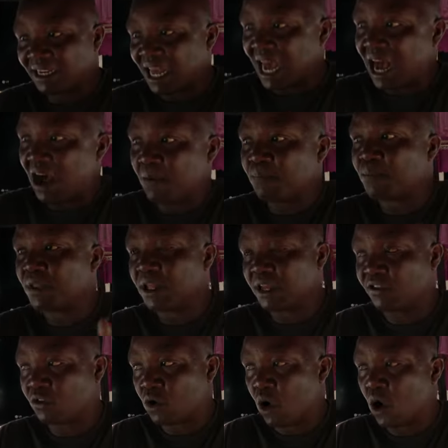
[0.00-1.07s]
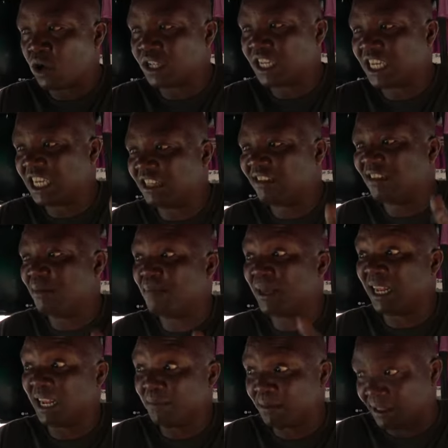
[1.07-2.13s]
now it's called
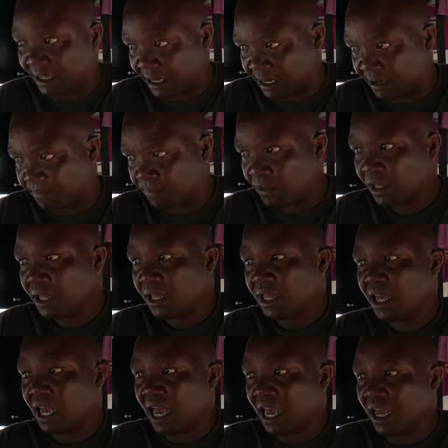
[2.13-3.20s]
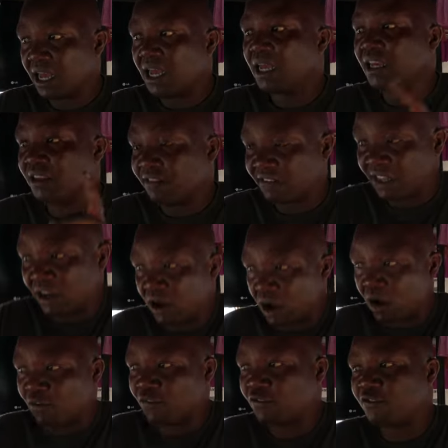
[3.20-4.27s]
GCB Limited instead
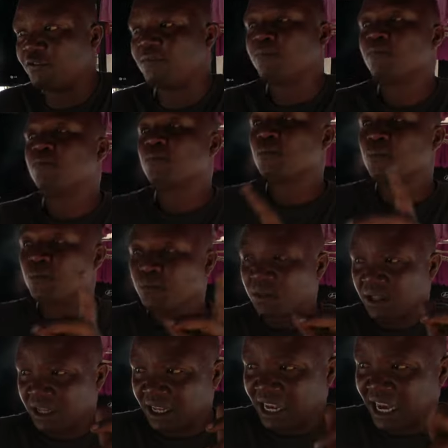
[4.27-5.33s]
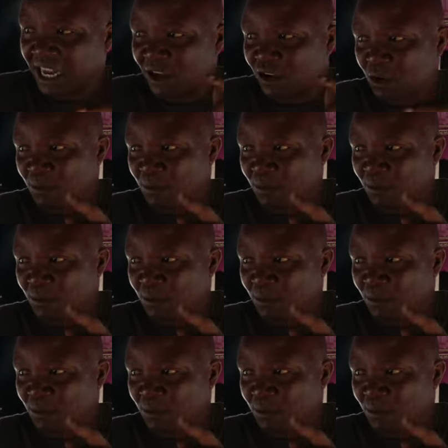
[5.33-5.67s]
of Ghana